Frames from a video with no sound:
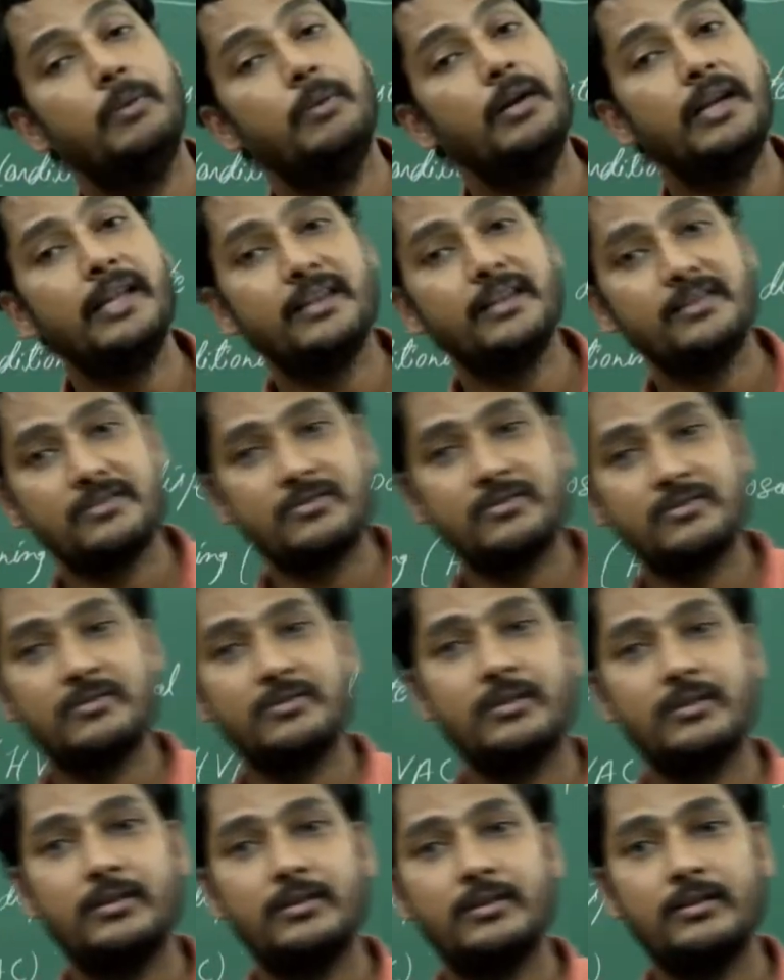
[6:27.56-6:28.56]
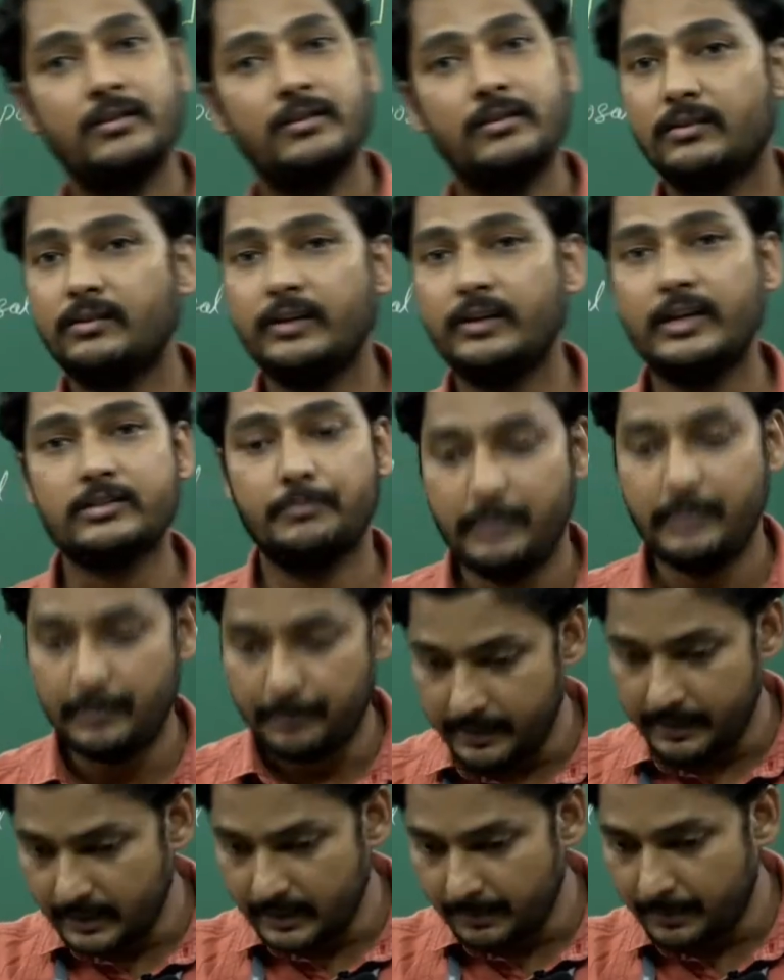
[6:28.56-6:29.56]
buildings? Yes,
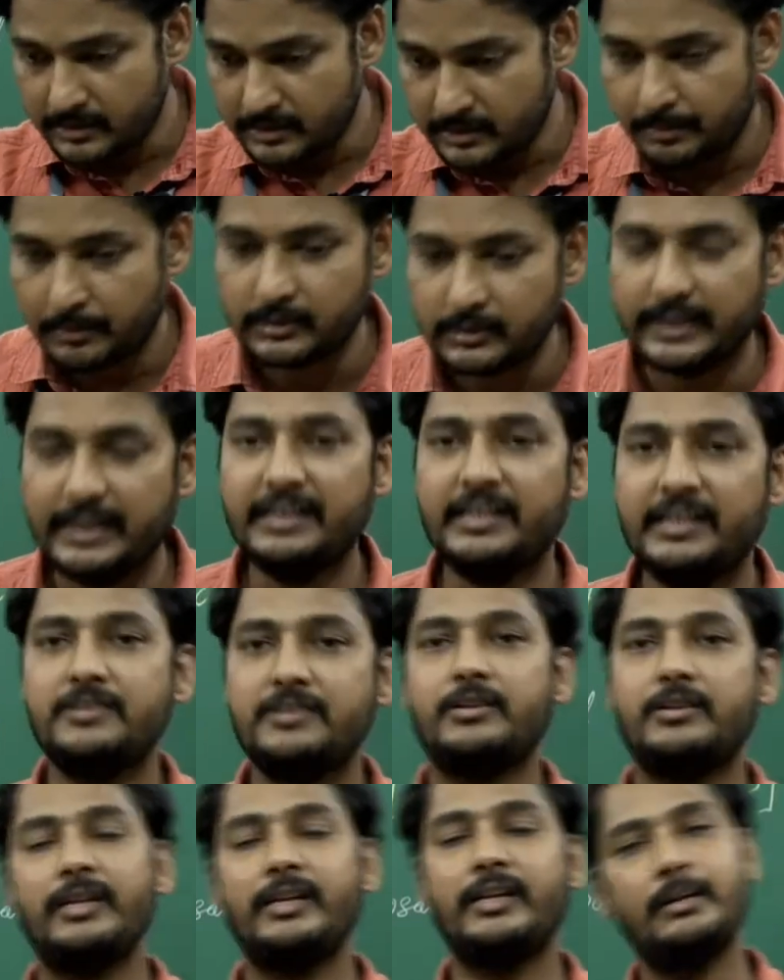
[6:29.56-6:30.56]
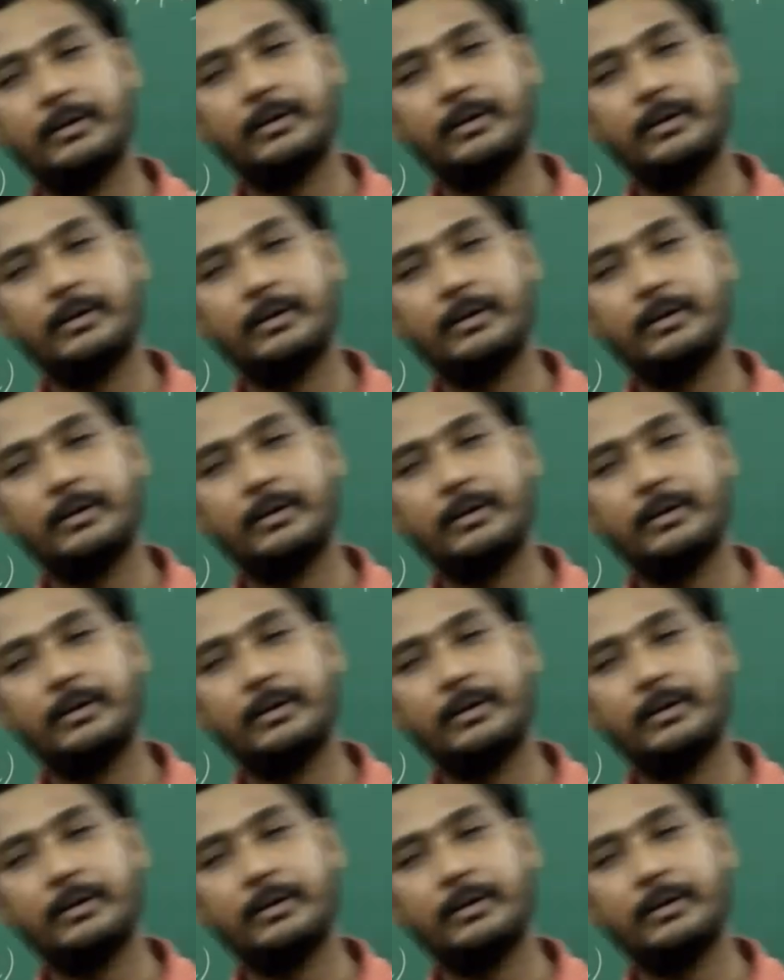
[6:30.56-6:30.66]
it depends upon the intensity,